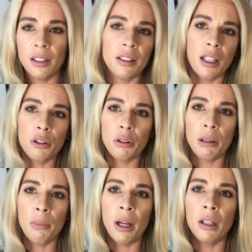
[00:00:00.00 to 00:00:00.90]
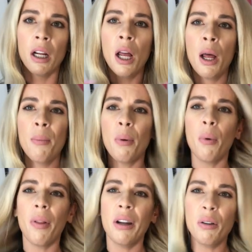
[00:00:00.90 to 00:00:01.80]
as that treatment, but
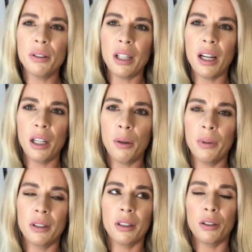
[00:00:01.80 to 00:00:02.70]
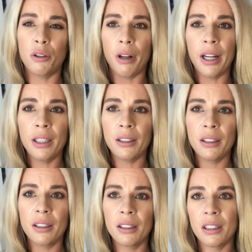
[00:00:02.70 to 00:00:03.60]
what they're not telling you is it's a
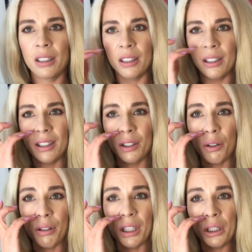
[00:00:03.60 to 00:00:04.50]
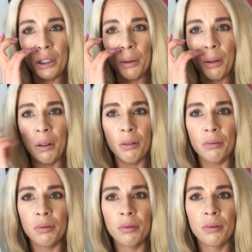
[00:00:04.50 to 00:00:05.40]
trace. It's not really going to do a lot.
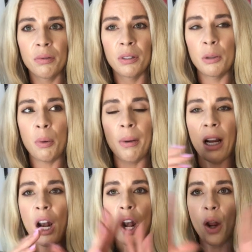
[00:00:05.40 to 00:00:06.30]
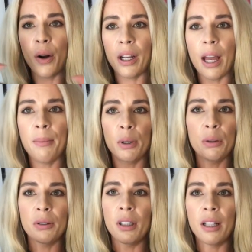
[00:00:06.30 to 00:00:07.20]
It's probably a load of
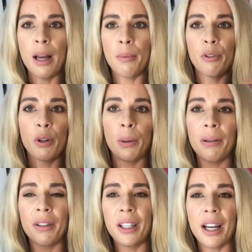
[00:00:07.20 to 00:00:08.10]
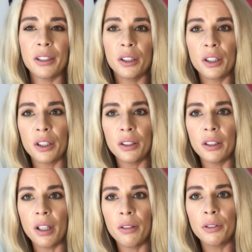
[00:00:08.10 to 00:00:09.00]
chemicals in there before you even get to the good
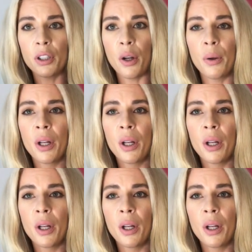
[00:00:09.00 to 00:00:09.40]
stuff. So,